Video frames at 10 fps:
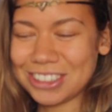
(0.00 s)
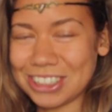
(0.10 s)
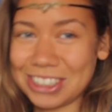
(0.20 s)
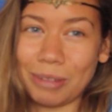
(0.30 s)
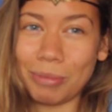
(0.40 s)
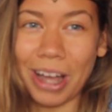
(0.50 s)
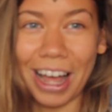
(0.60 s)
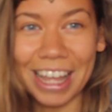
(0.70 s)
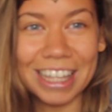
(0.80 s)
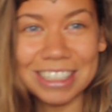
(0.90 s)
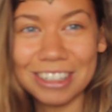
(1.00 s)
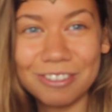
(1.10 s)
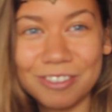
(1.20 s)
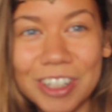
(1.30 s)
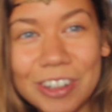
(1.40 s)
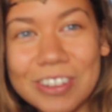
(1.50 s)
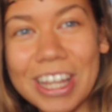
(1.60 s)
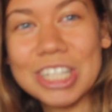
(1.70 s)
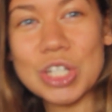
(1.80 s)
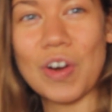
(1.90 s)
just some guys in a field
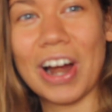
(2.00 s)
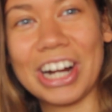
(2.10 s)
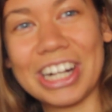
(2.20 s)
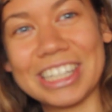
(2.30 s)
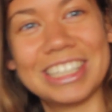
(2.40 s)
that are drunk,